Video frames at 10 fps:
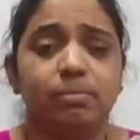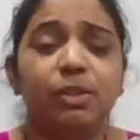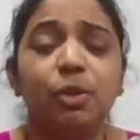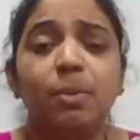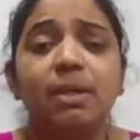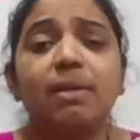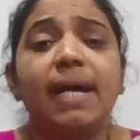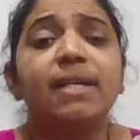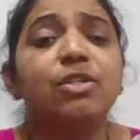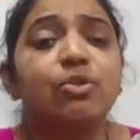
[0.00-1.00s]
You will
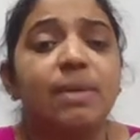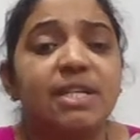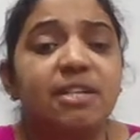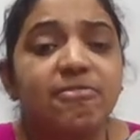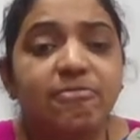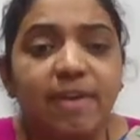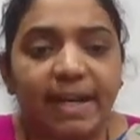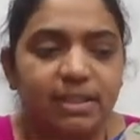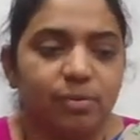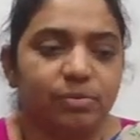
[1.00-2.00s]
write
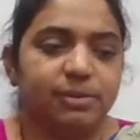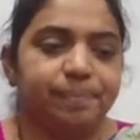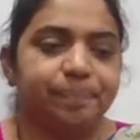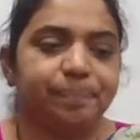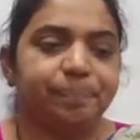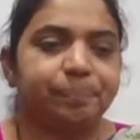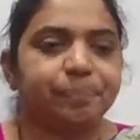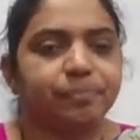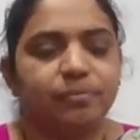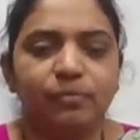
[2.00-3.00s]
25,000.
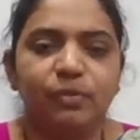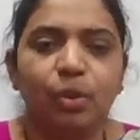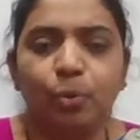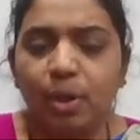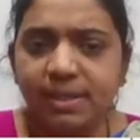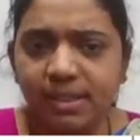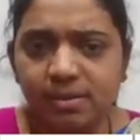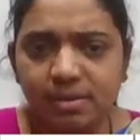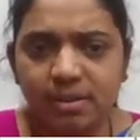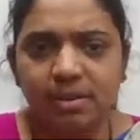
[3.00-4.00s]
Got it?
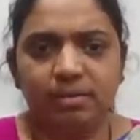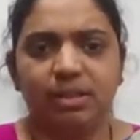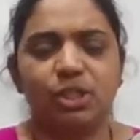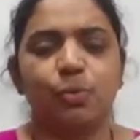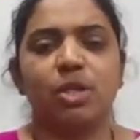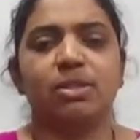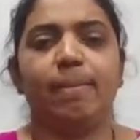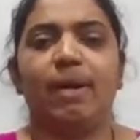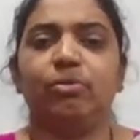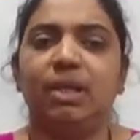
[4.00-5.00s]
This was
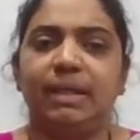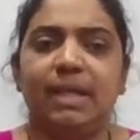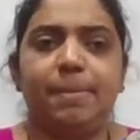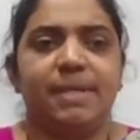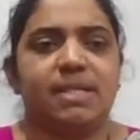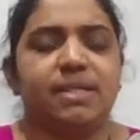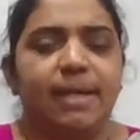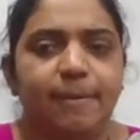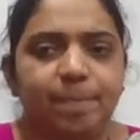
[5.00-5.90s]
about the debit side.